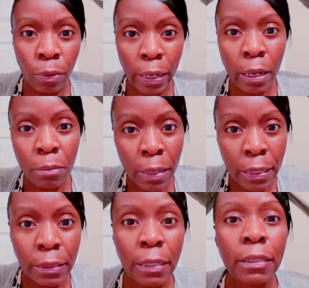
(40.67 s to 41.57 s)
wrap, I
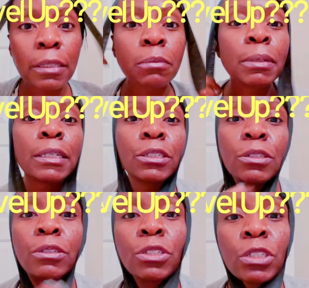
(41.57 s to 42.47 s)
take the
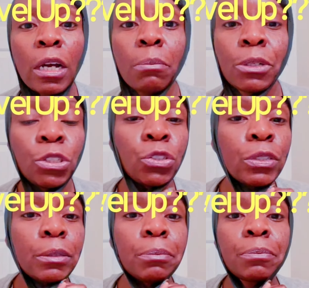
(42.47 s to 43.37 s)
big jumbo strip.